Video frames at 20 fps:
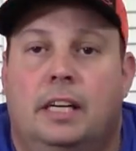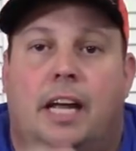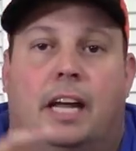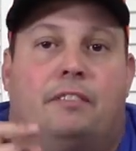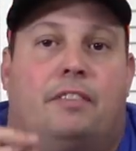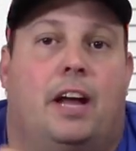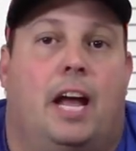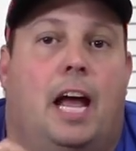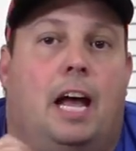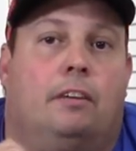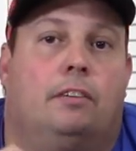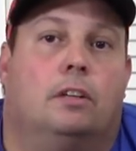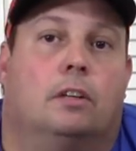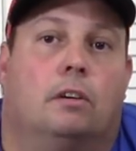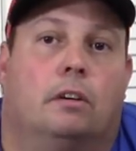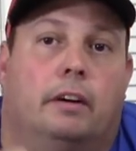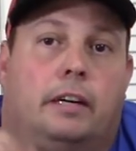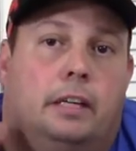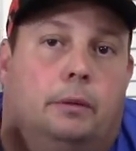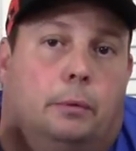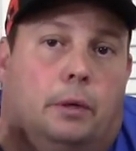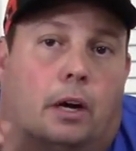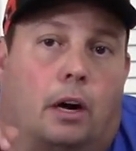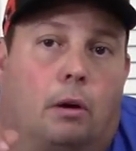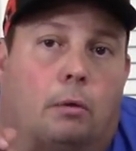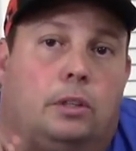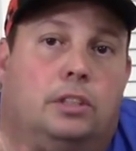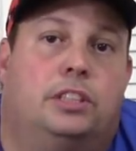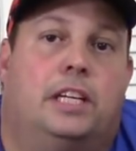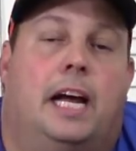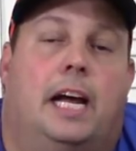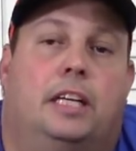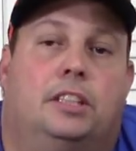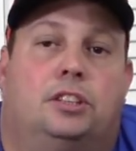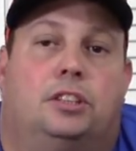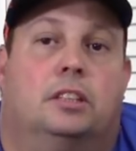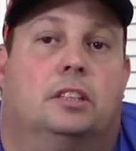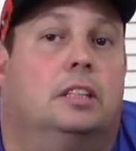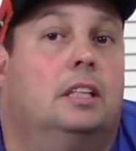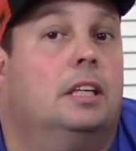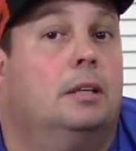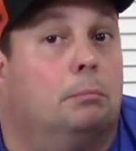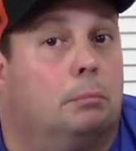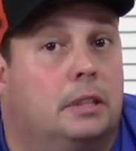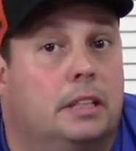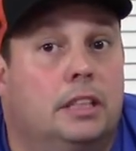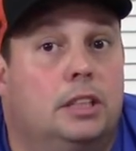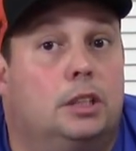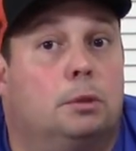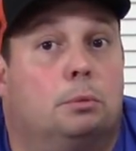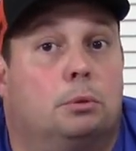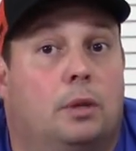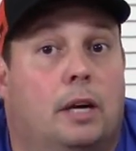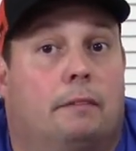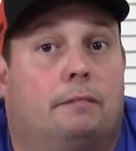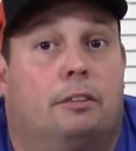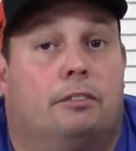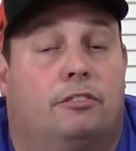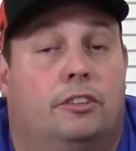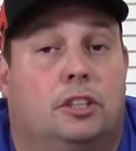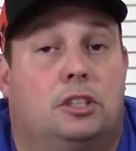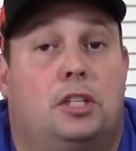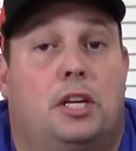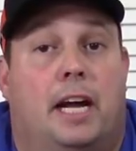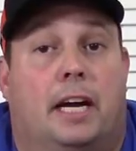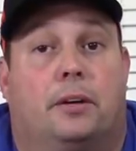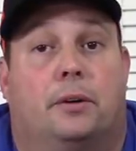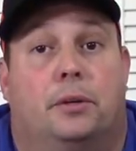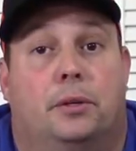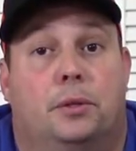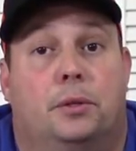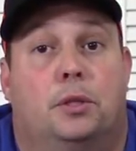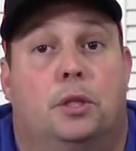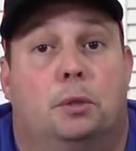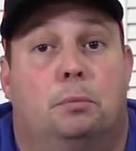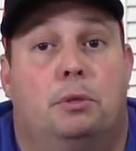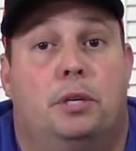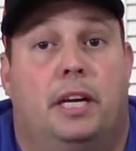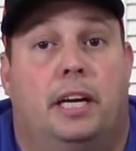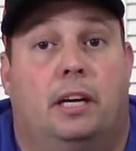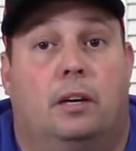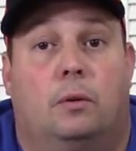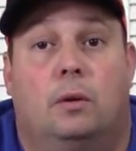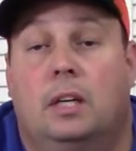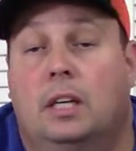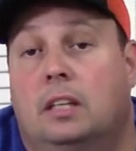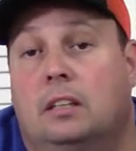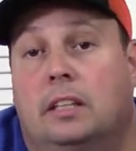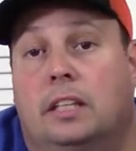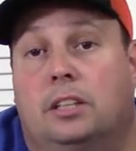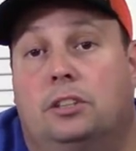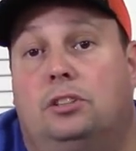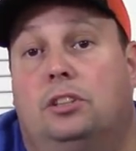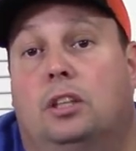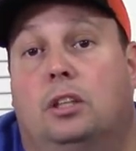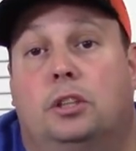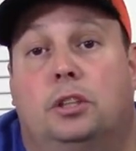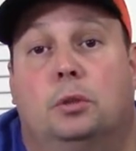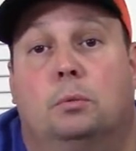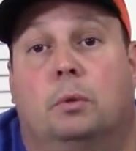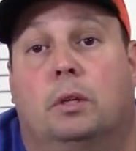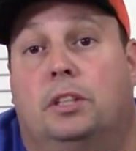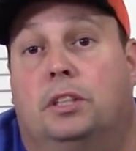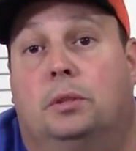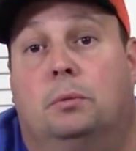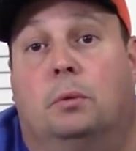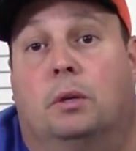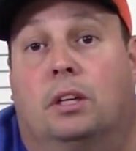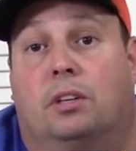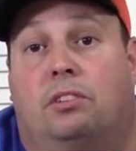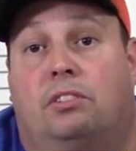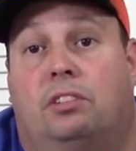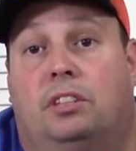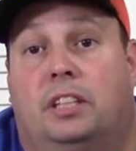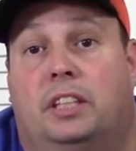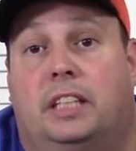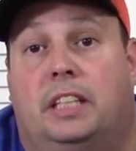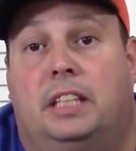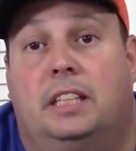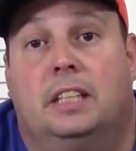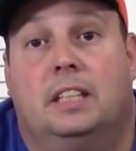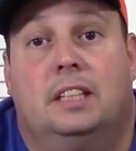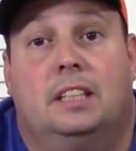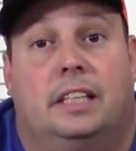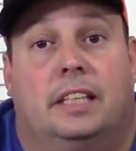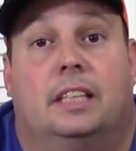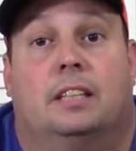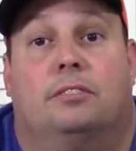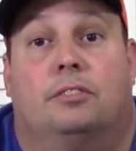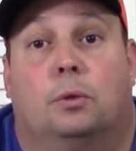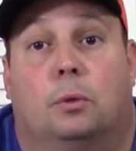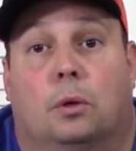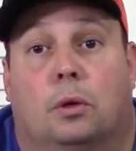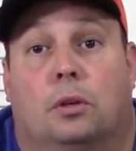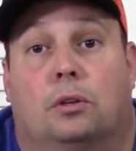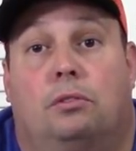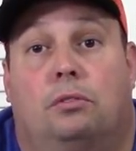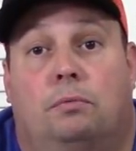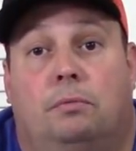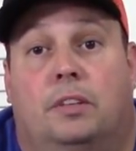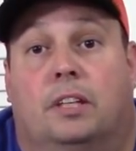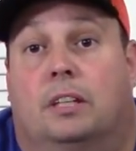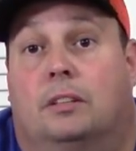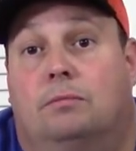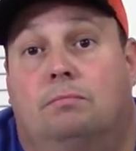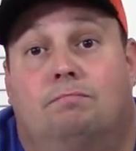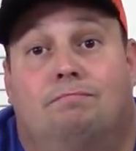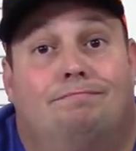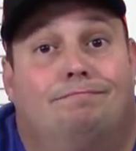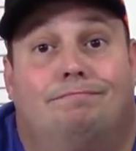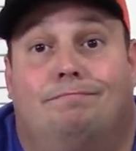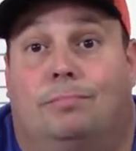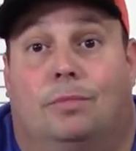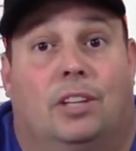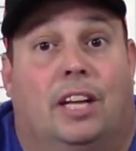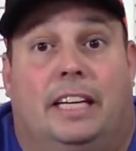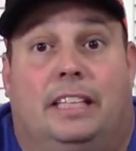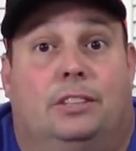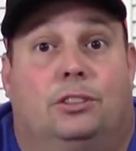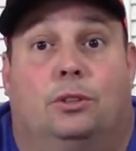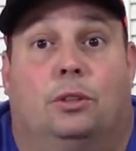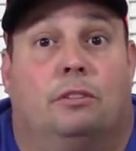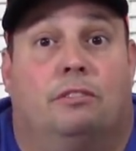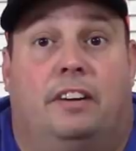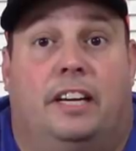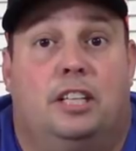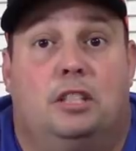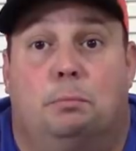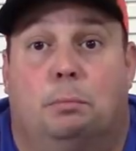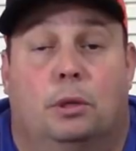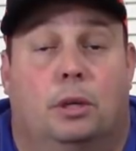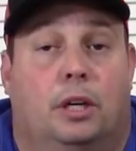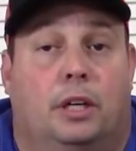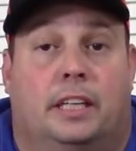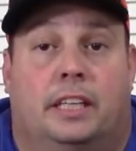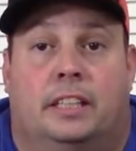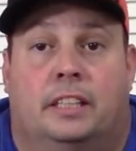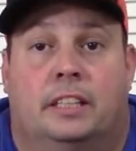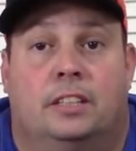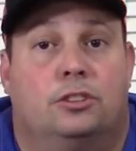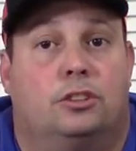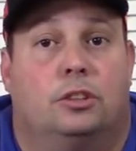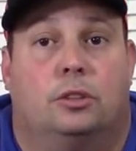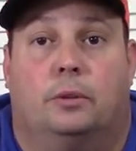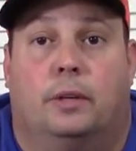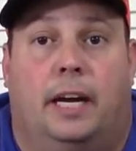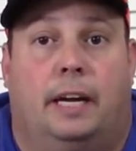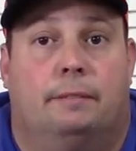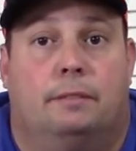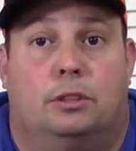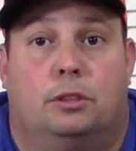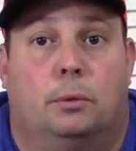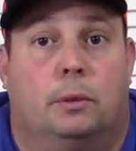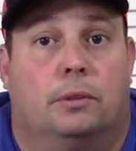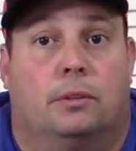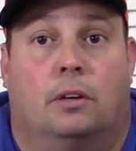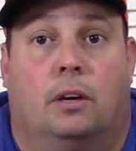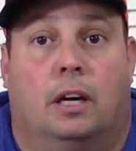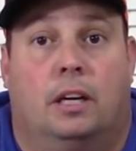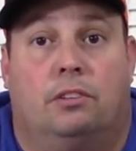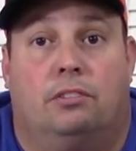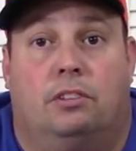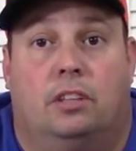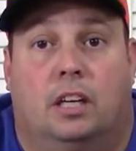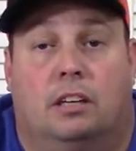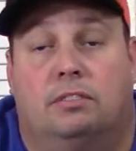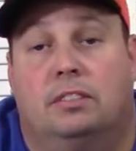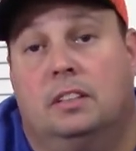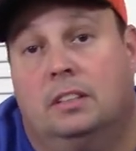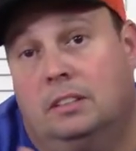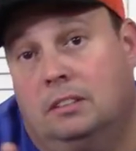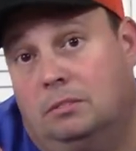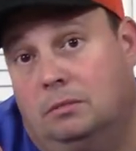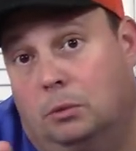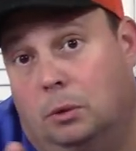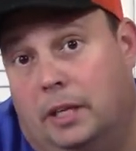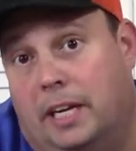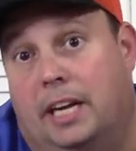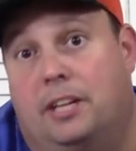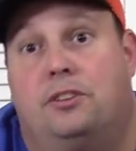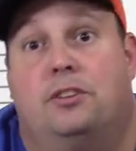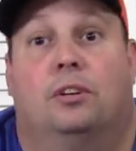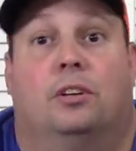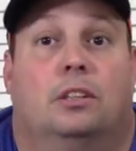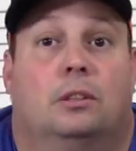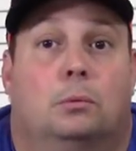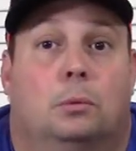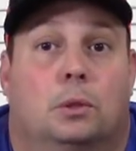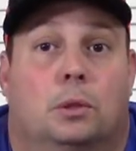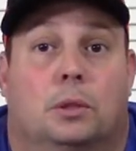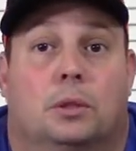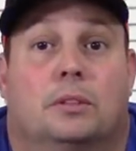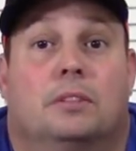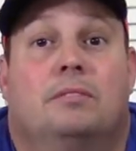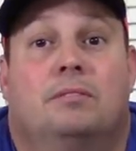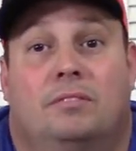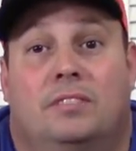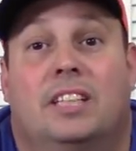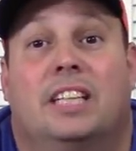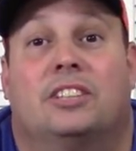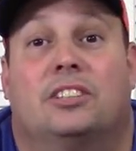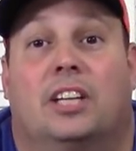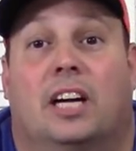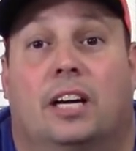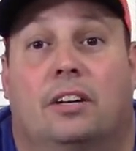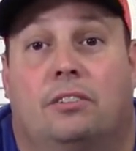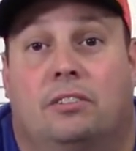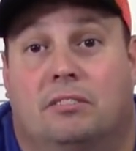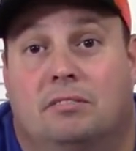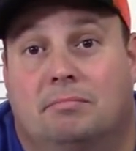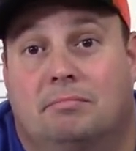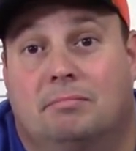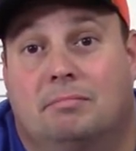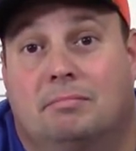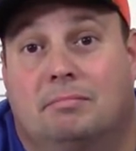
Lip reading: If you haven't already, we always ask you, please subscribe to the Fishyaker YouTube channel. Let us know what you want to see. And of course, you know, like us on Facebook and Instagram and Twitter and all that stuff. We'll catch you on the water. Thanks, guys.